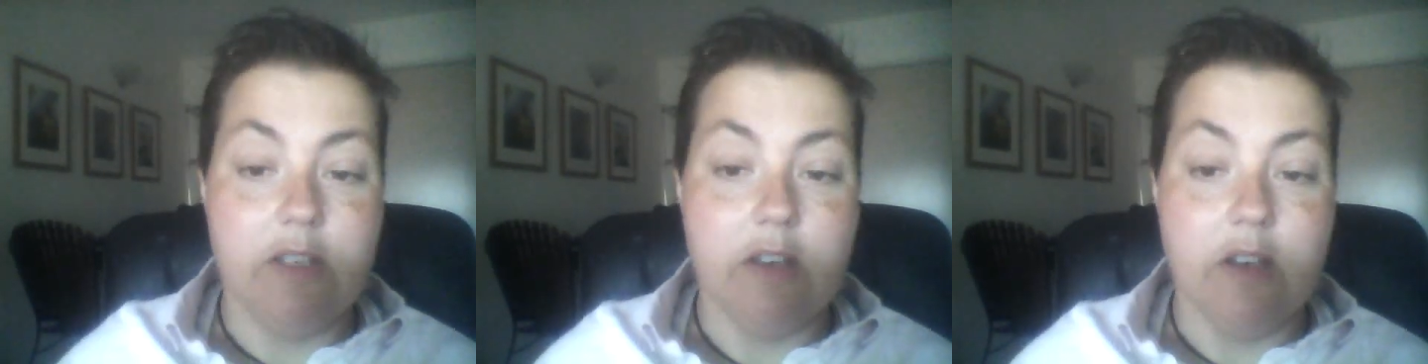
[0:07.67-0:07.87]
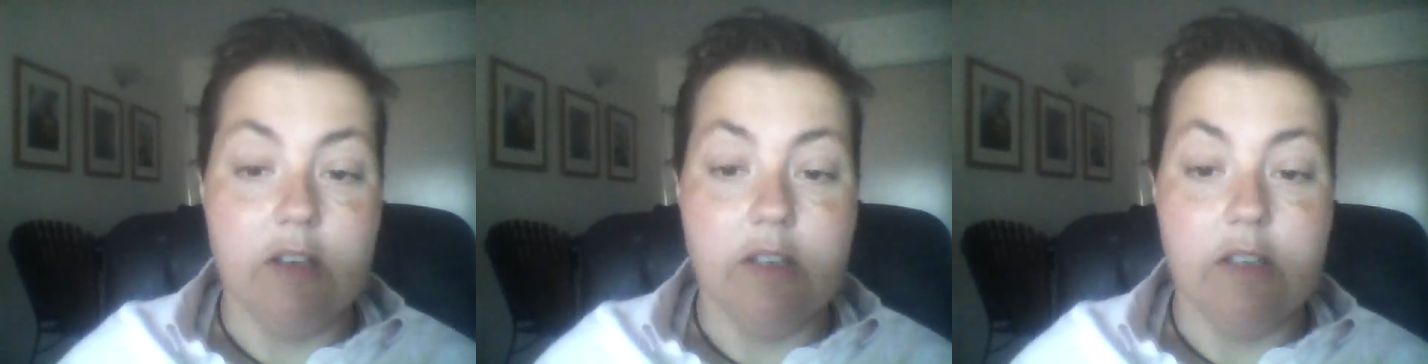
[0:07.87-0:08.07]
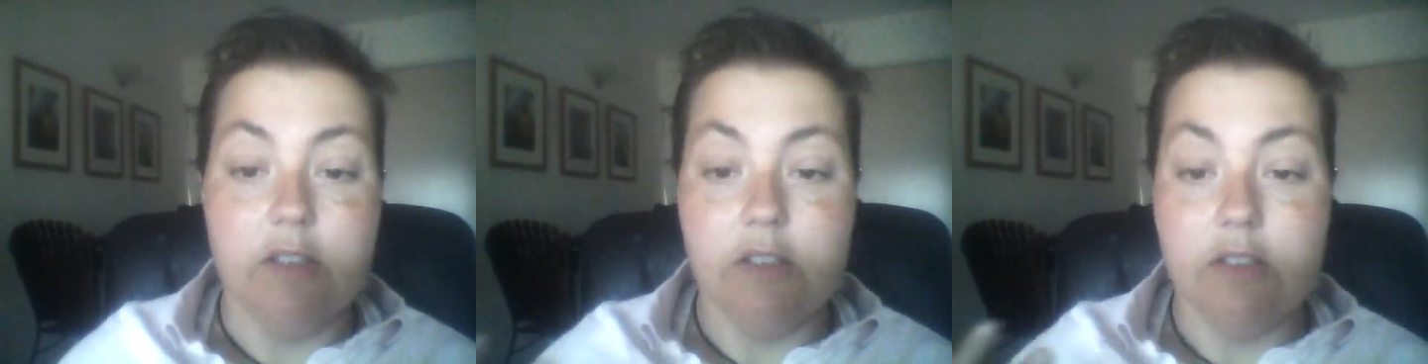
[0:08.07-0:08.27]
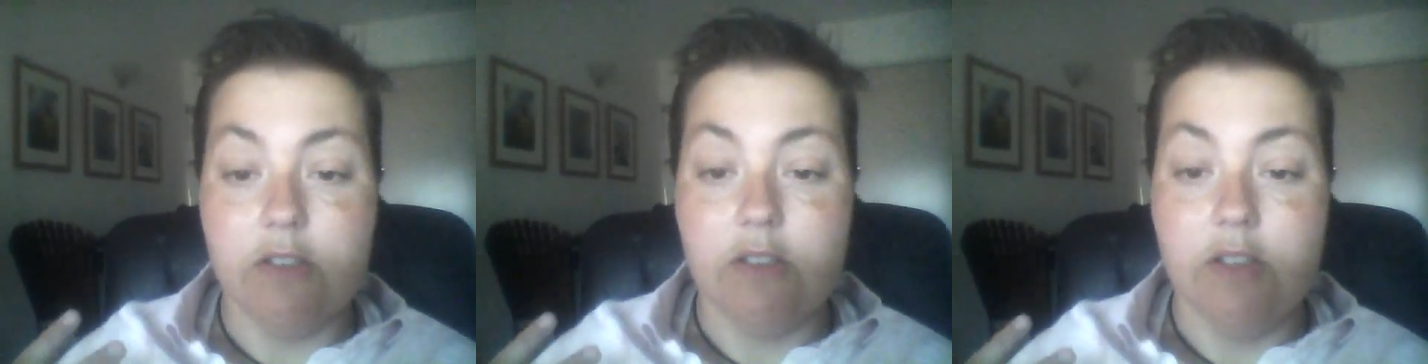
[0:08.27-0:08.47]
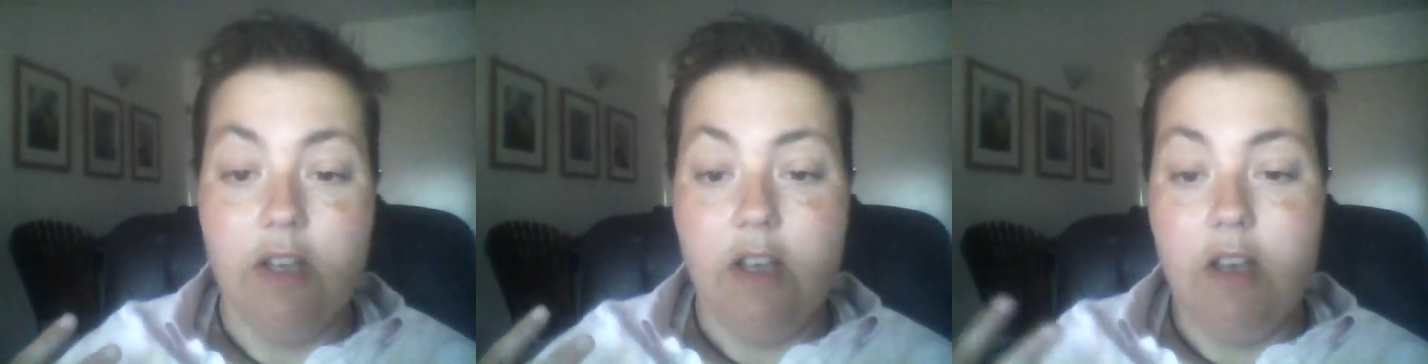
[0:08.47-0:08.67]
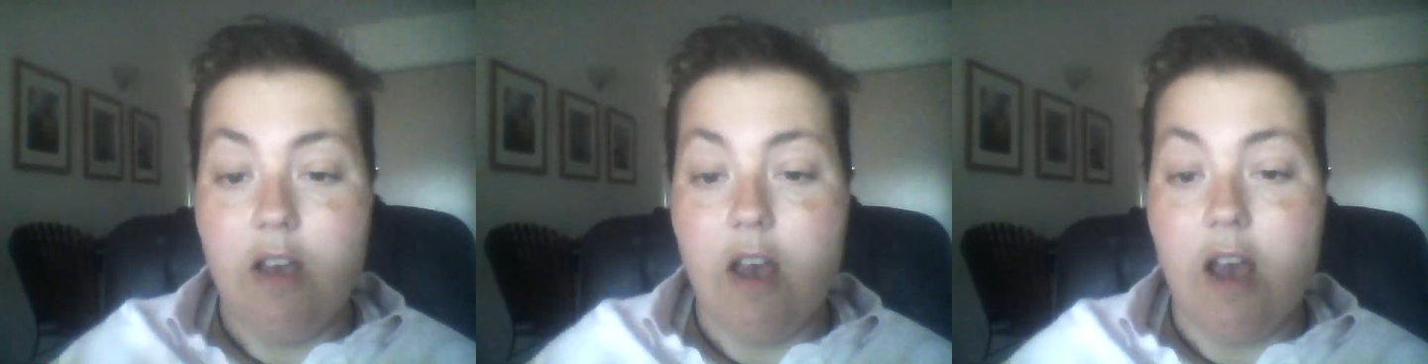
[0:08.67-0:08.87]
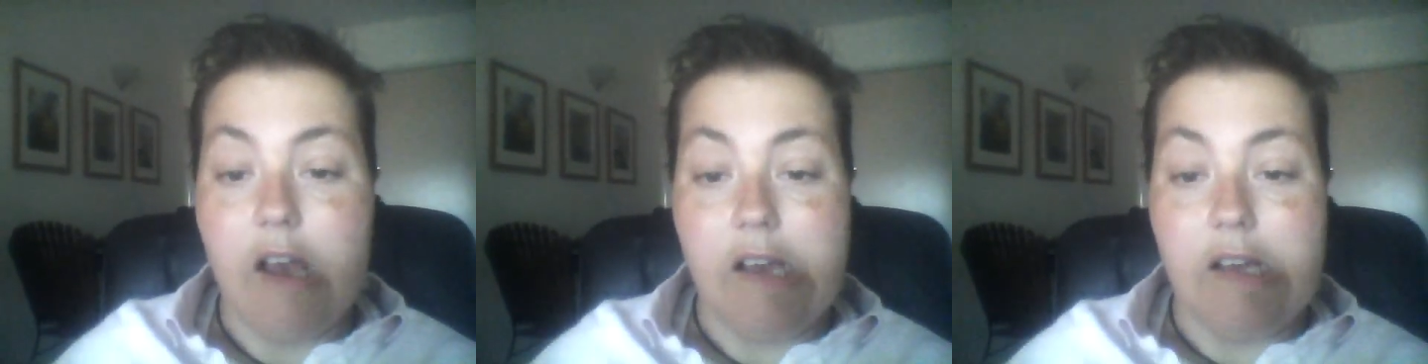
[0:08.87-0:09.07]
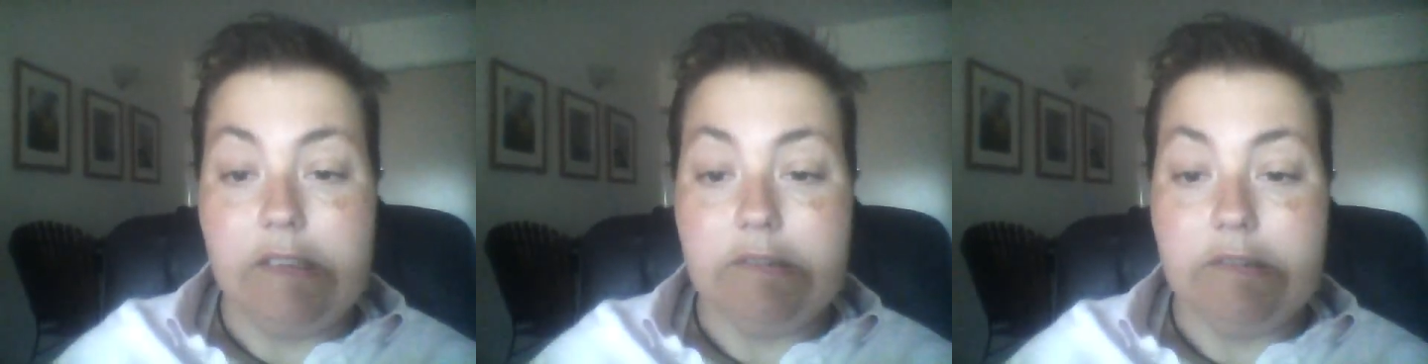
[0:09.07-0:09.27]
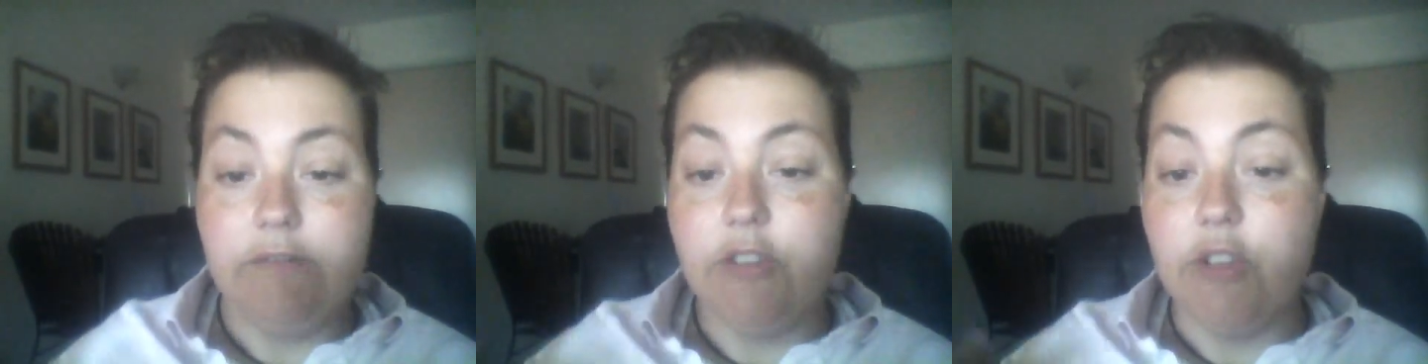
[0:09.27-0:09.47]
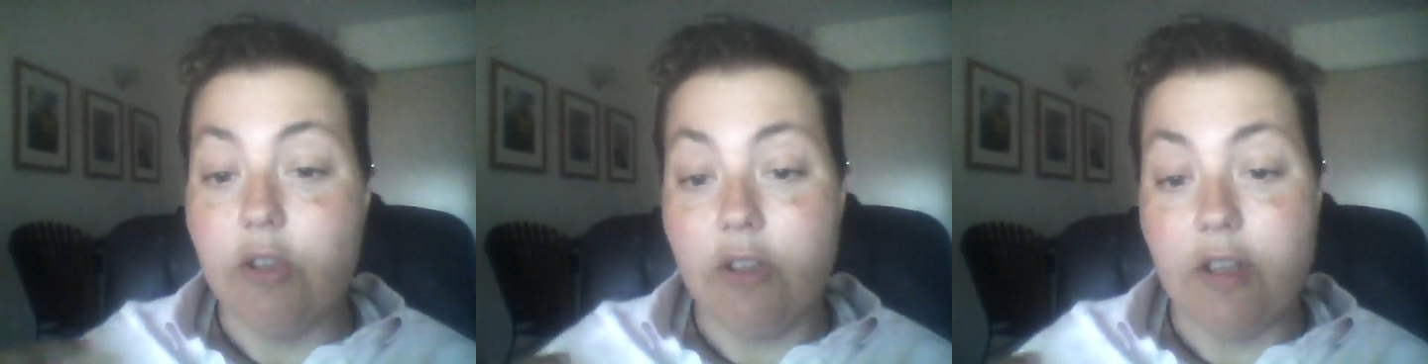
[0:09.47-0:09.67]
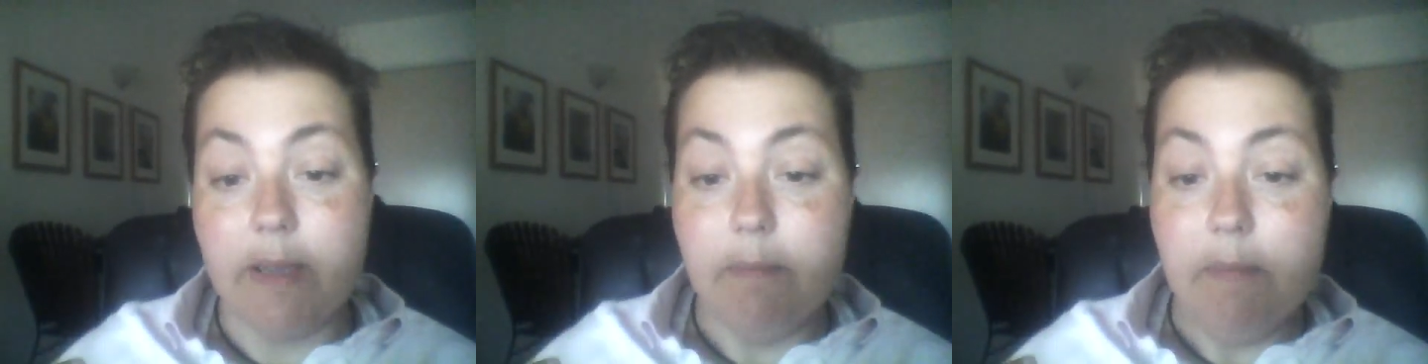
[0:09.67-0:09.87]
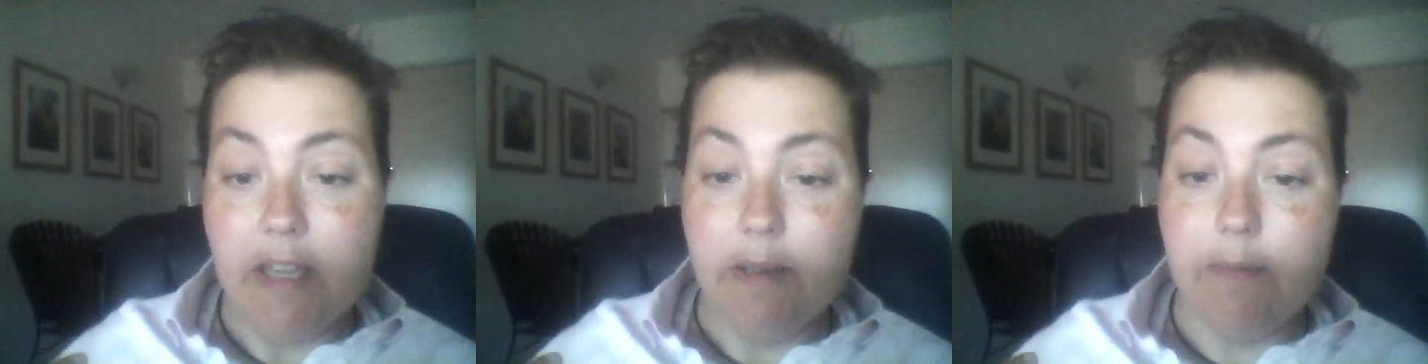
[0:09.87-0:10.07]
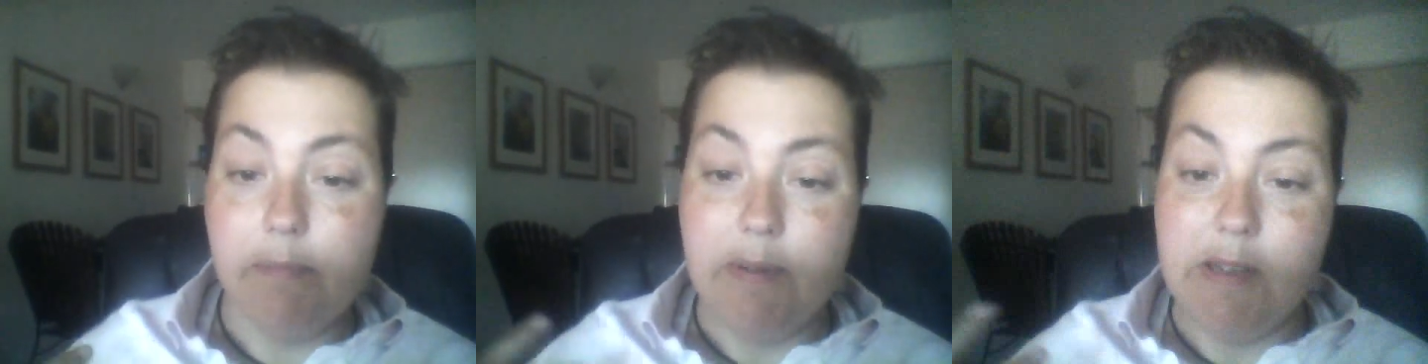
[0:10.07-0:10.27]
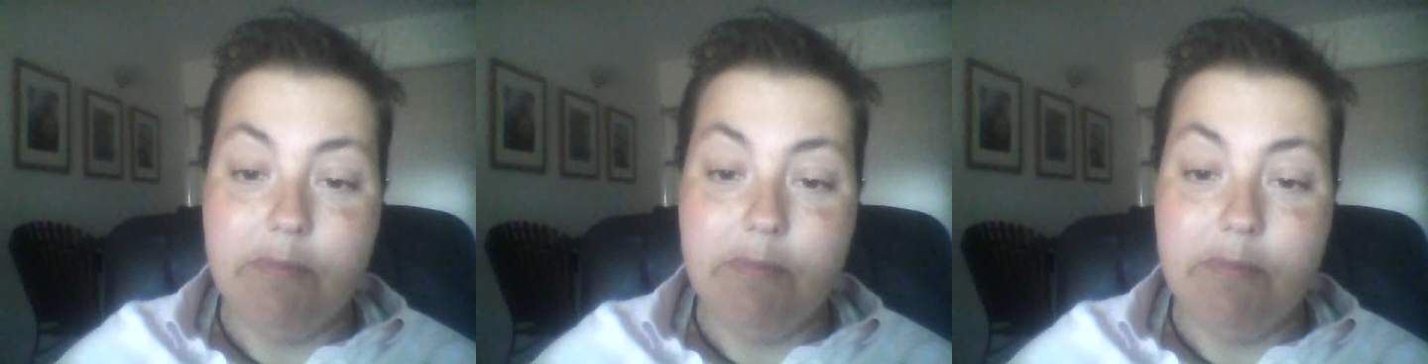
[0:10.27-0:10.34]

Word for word: Because if you look like me,